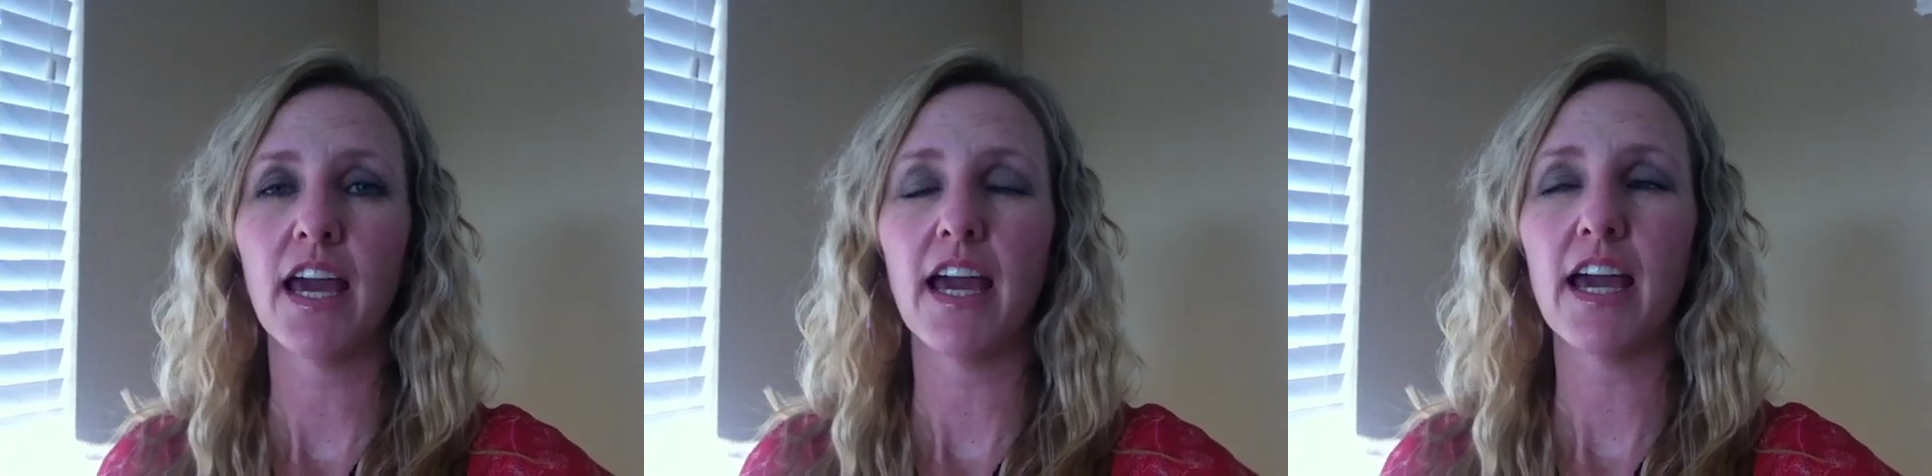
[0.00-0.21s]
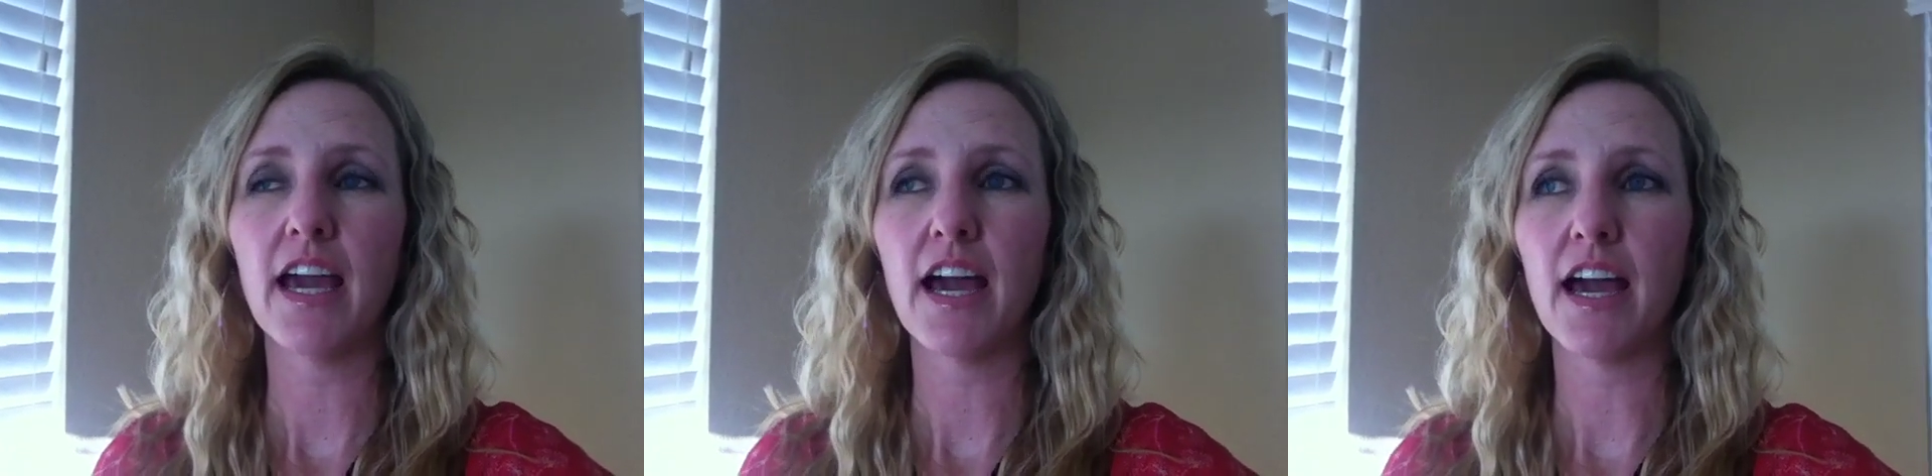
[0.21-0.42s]

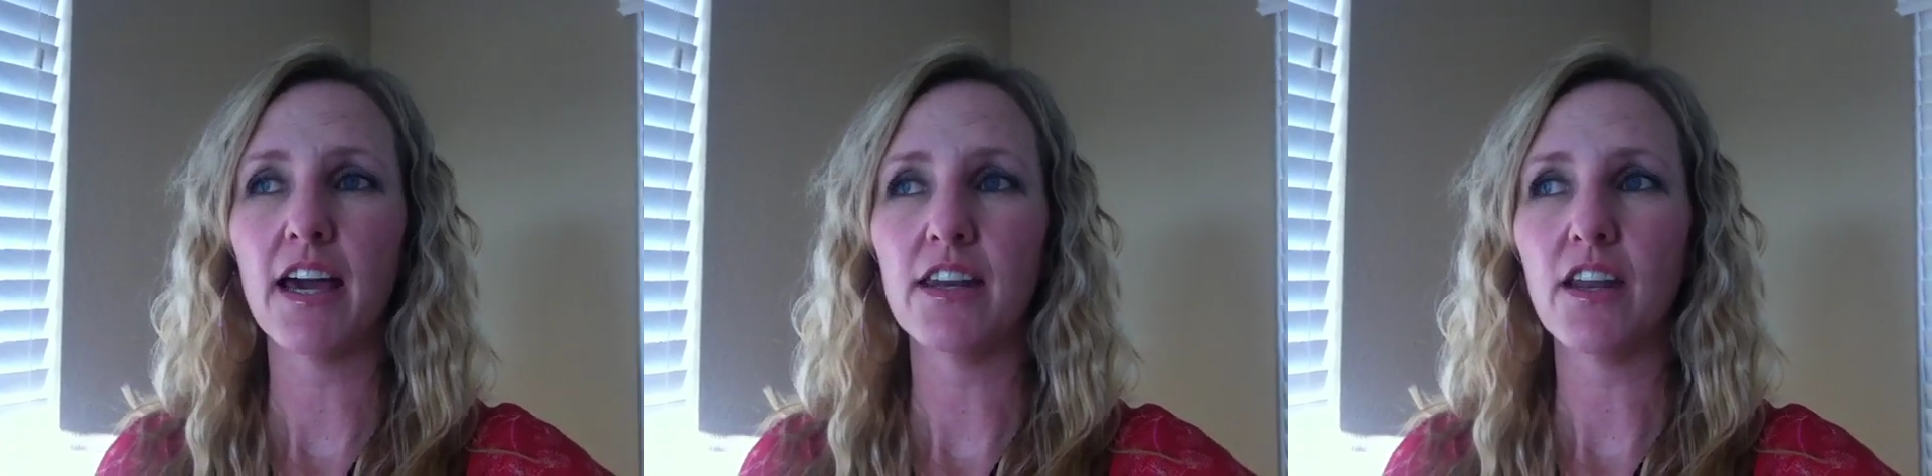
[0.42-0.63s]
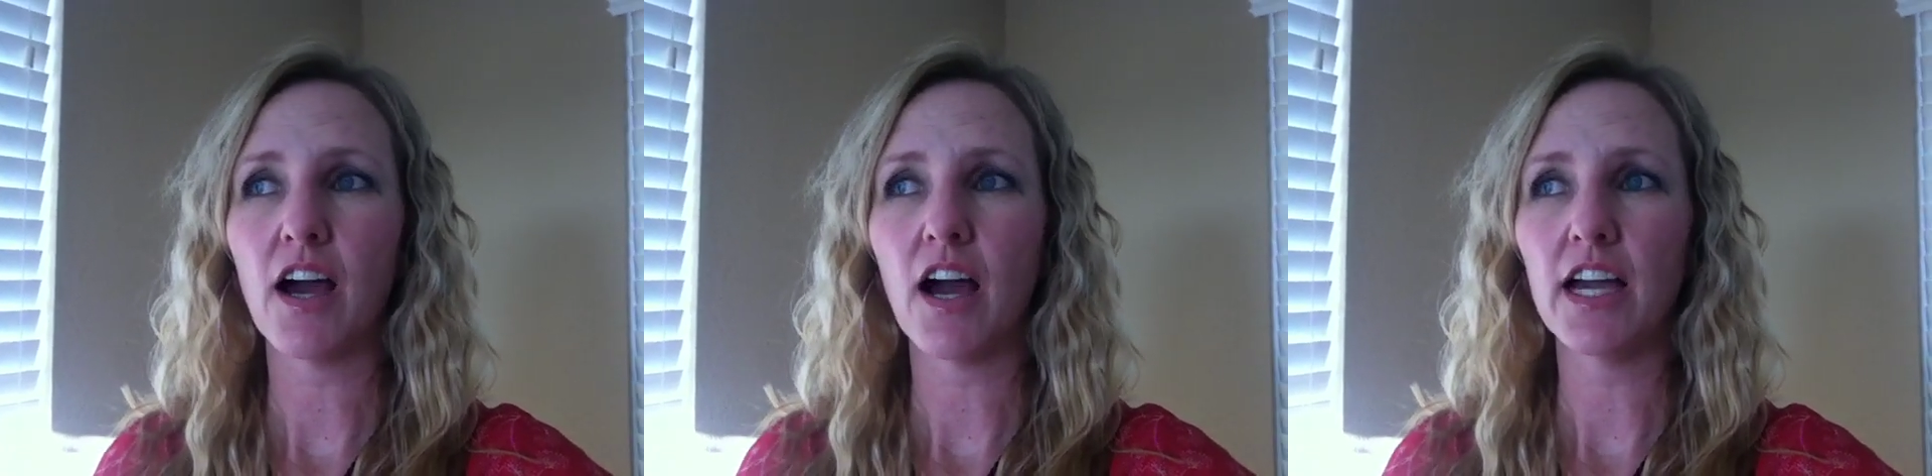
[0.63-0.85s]

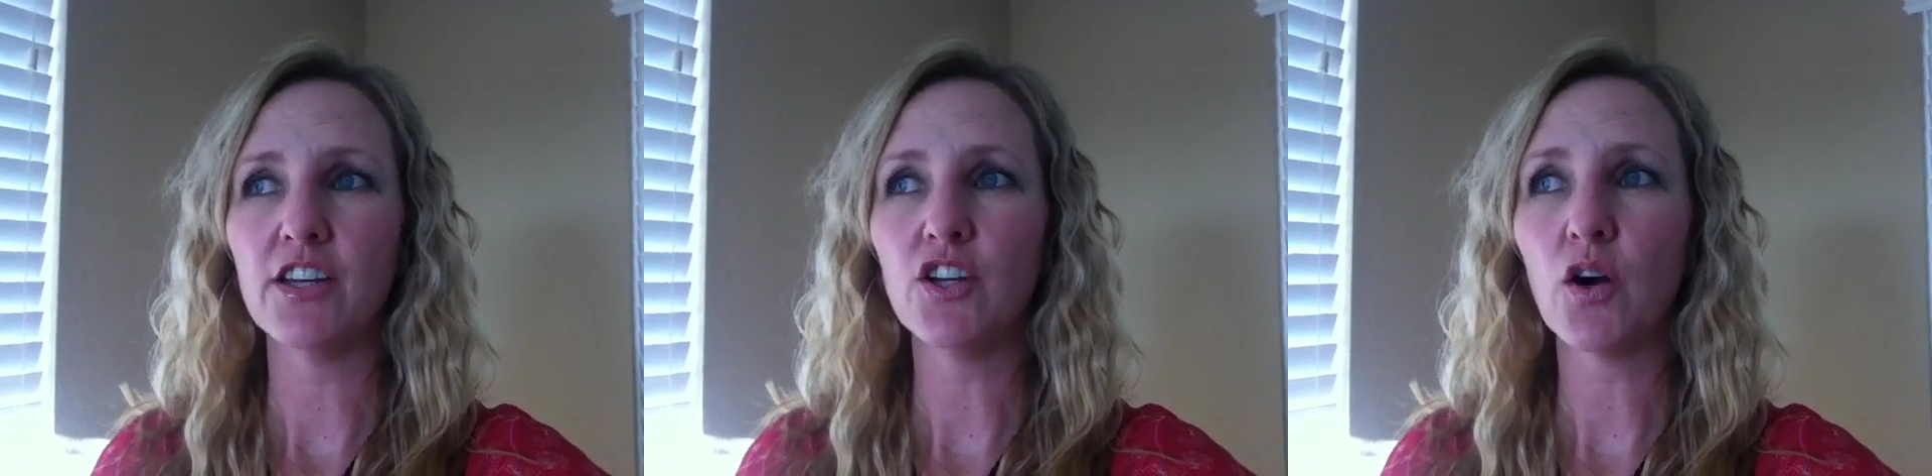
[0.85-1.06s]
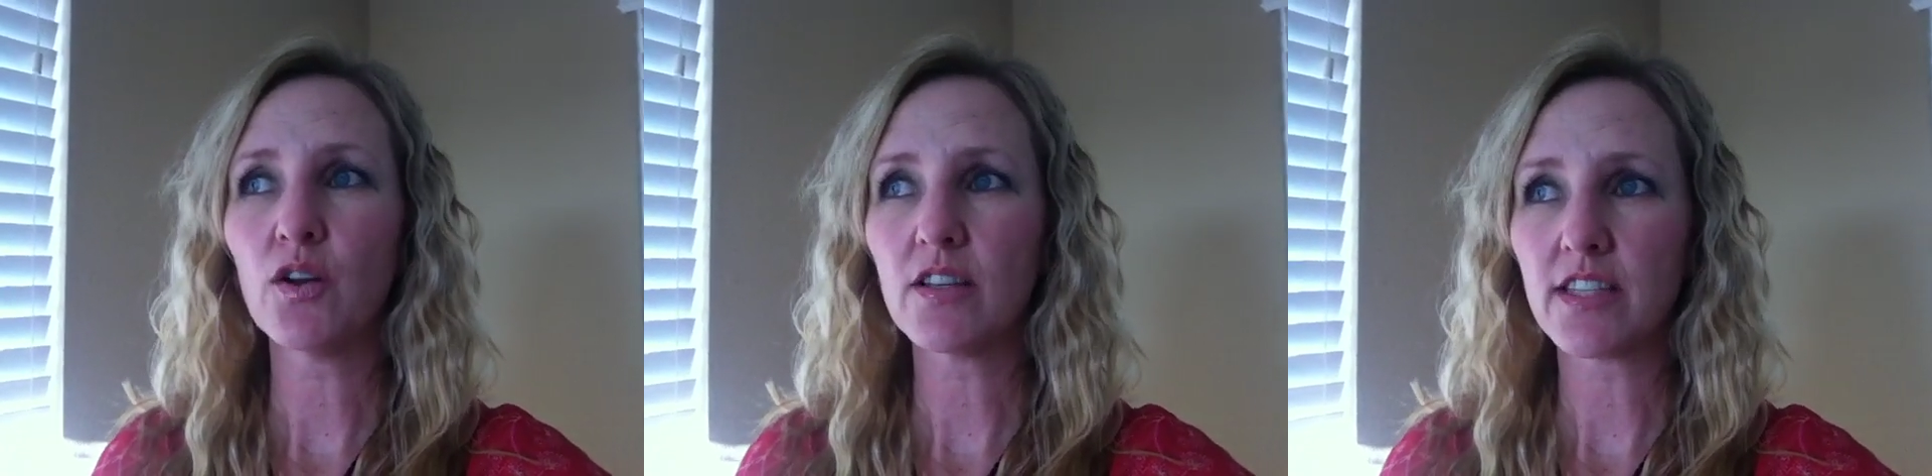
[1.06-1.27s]
And I
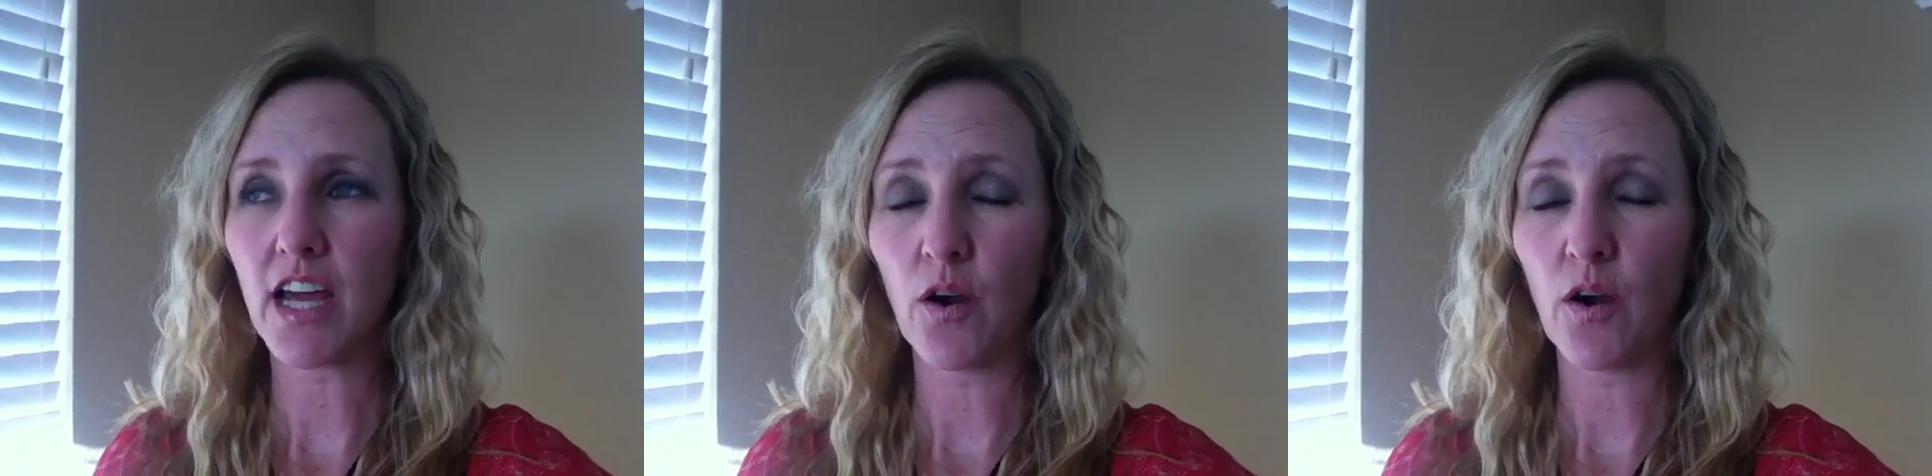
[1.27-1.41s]
noticed,